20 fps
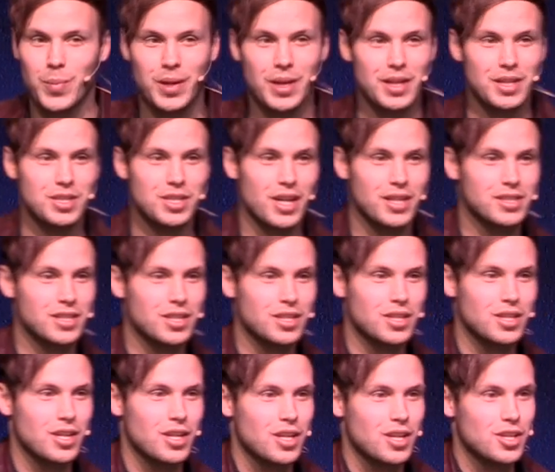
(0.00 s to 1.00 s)
But it
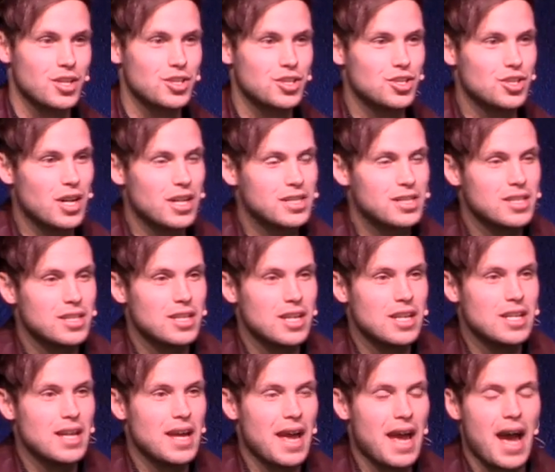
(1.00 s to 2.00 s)
doesn't just
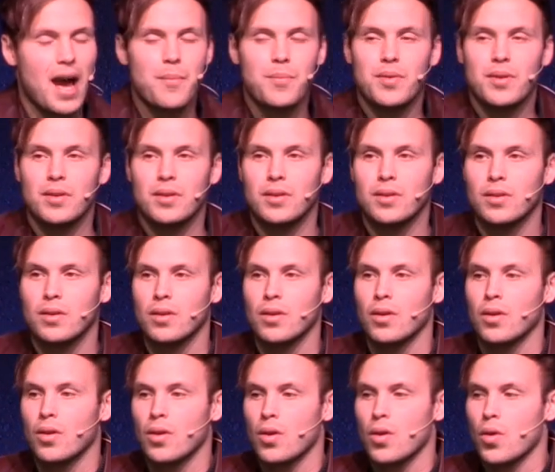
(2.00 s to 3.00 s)
need to happen
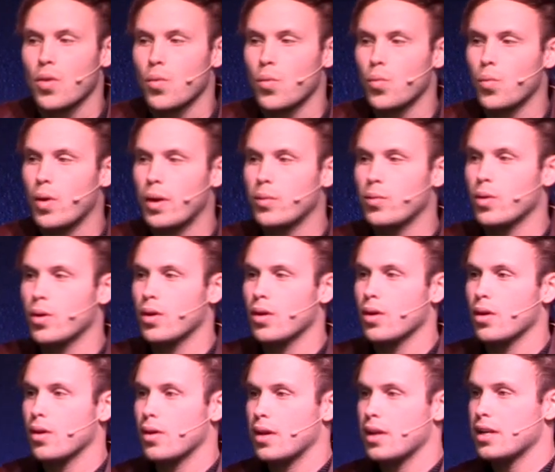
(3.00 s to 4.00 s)
when
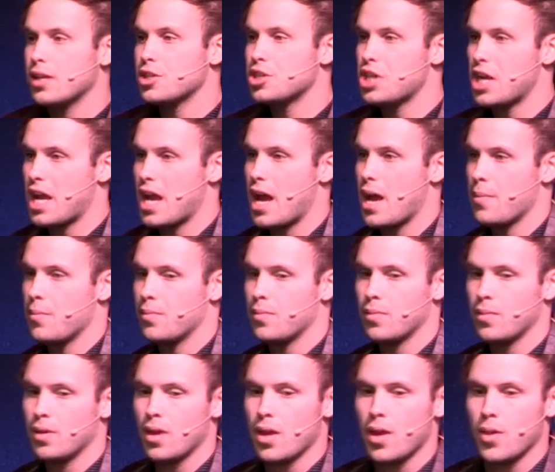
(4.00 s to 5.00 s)
we're in a
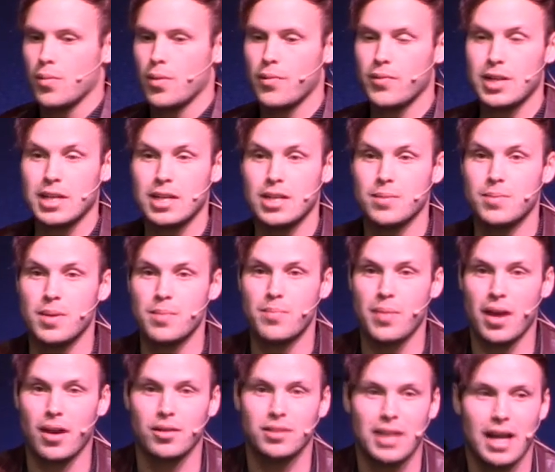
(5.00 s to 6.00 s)
jam, when we need to be
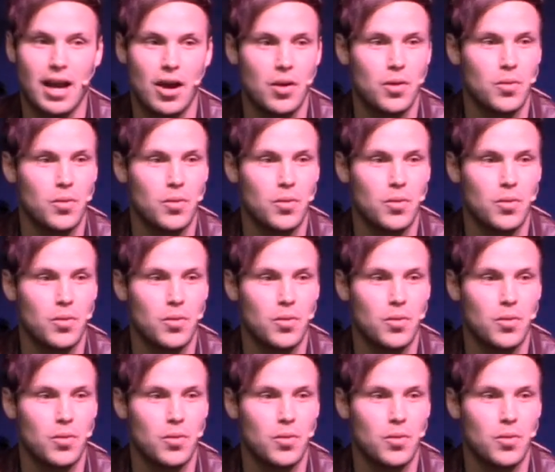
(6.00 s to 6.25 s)
bailed